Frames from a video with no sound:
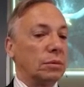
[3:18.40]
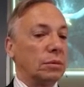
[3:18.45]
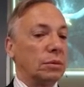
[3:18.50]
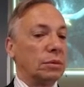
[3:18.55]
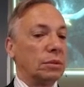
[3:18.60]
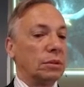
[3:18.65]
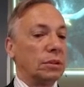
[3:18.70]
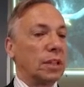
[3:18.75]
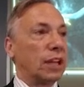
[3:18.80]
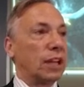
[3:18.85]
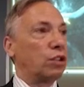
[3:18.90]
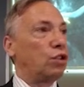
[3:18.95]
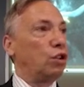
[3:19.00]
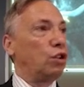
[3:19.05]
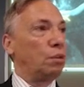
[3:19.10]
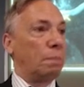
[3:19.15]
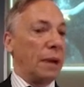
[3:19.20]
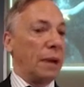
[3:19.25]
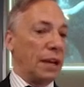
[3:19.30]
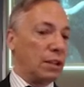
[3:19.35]
It's like
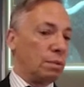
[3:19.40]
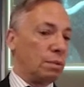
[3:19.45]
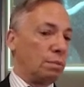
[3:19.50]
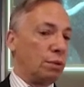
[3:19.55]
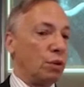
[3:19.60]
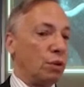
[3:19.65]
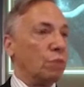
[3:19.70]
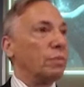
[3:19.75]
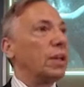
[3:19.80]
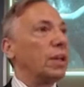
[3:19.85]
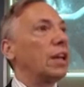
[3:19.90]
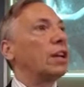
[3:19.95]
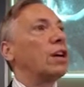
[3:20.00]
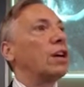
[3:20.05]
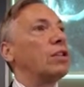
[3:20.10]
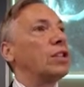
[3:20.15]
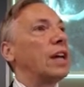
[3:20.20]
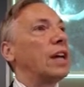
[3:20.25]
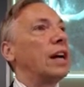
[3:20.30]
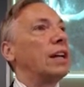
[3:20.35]
toothpaste. Boom, it
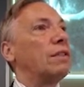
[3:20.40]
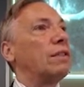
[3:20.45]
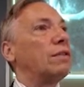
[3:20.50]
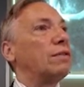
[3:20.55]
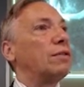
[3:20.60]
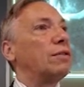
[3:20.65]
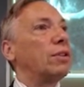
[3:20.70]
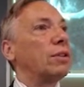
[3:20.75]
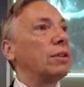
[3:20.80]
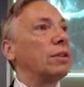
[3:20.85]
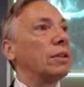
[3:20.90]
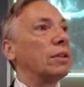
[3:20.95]
goes out even further.